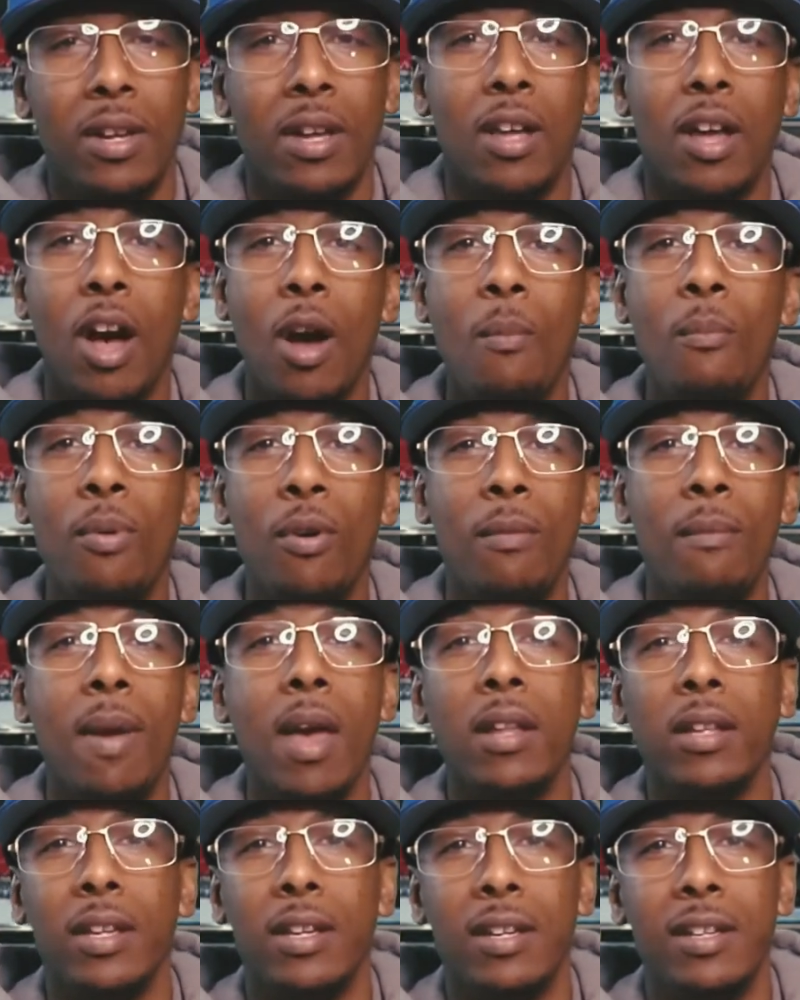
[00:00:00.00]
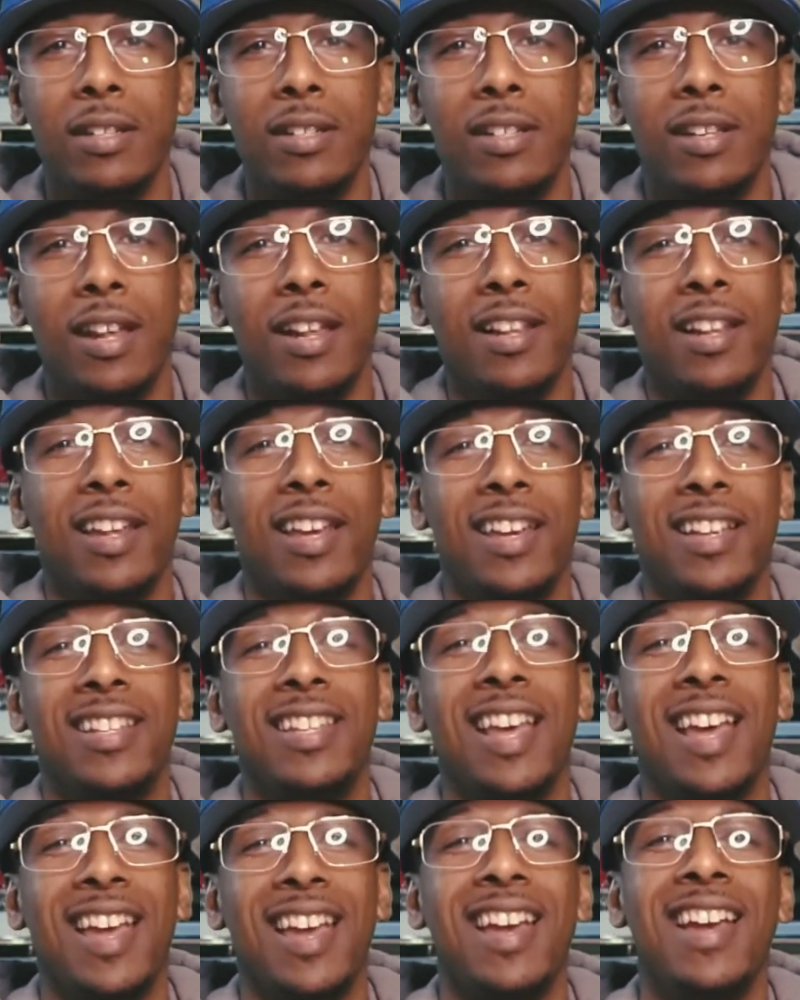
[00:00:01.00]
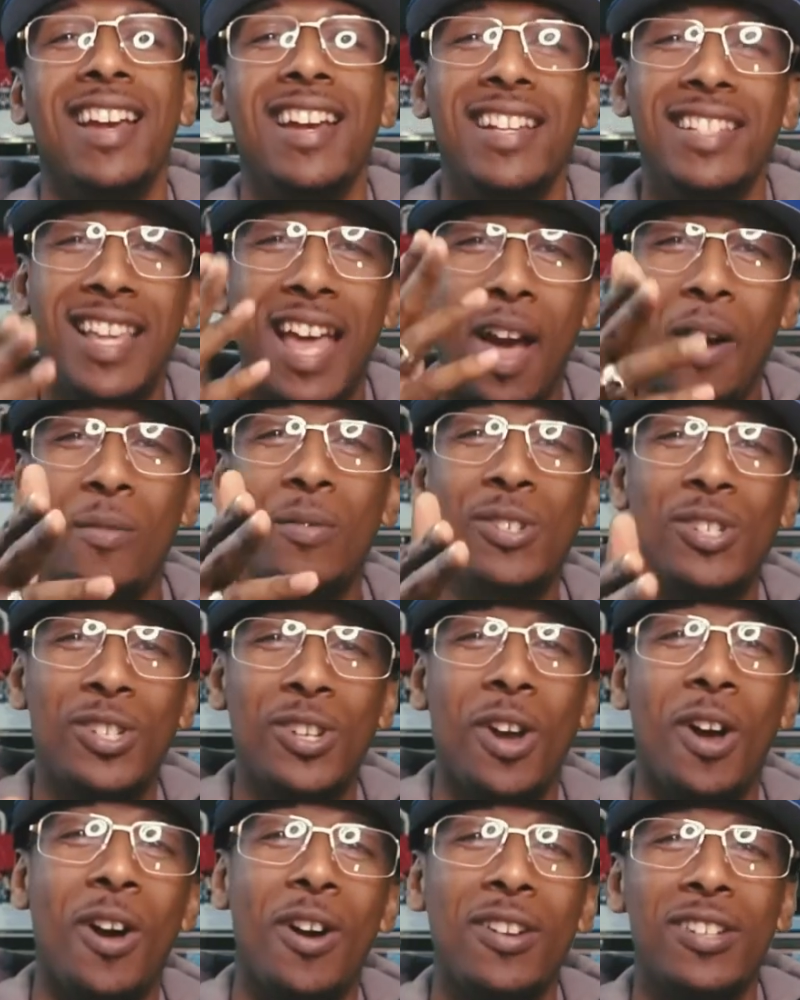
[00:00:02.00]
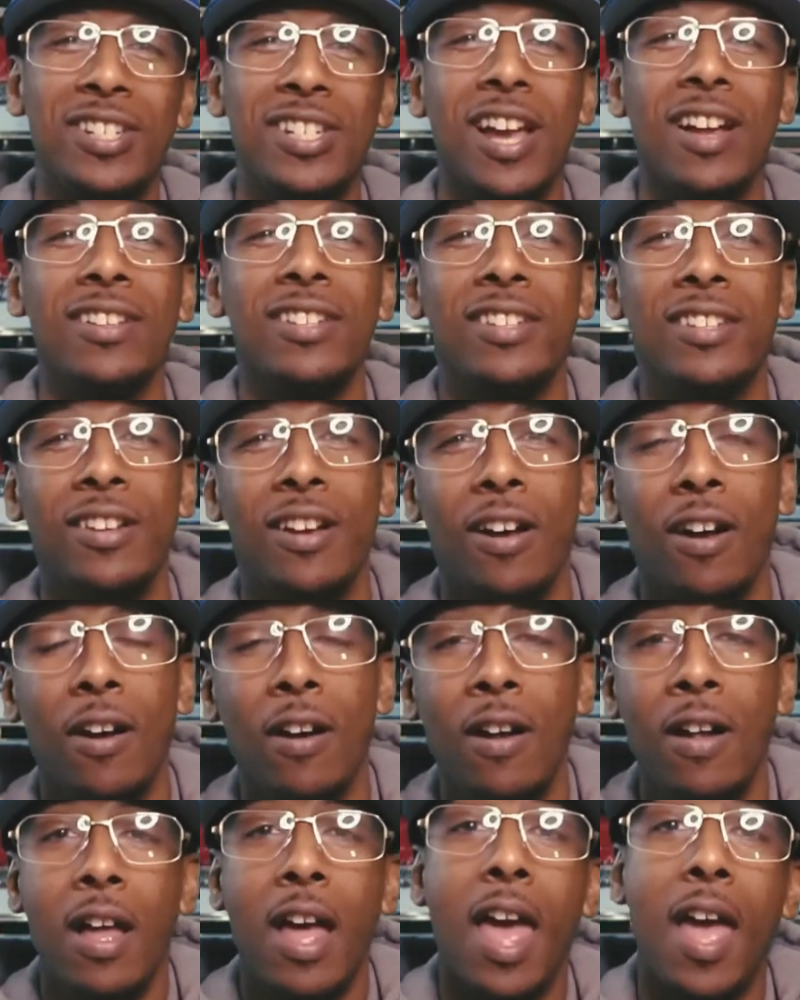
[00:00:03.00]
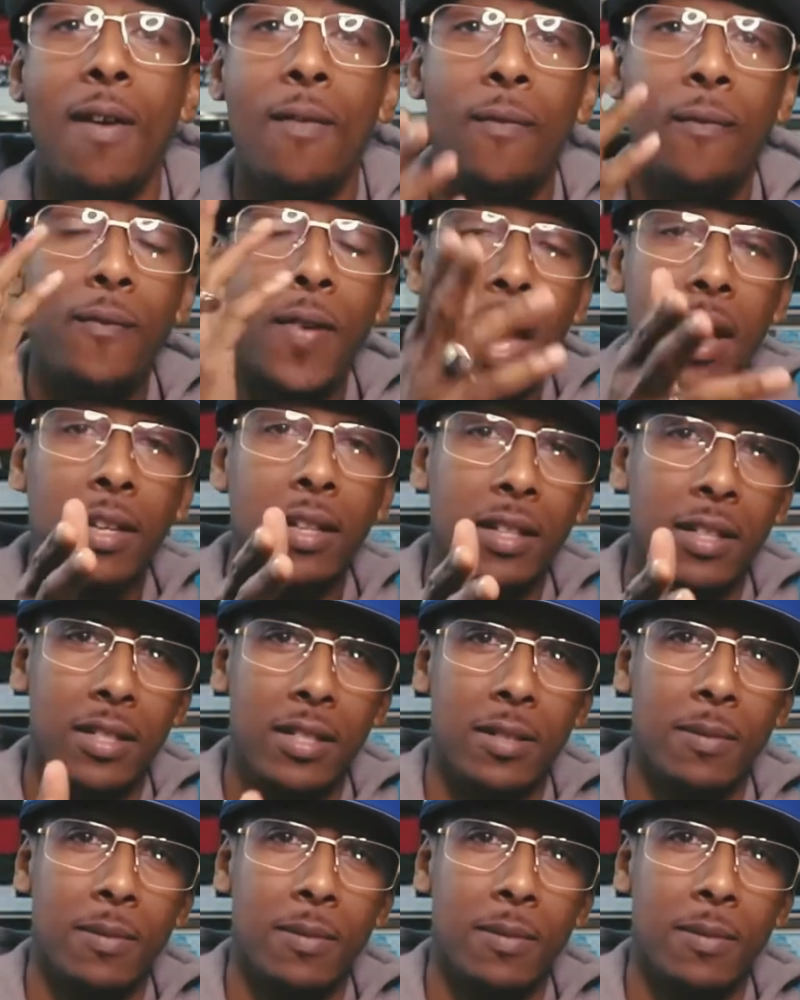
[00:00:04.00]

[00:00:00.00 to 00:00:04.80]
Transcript: Cumbermelon melon and shit like that. That was y'all. Shout to y'all. And fellas,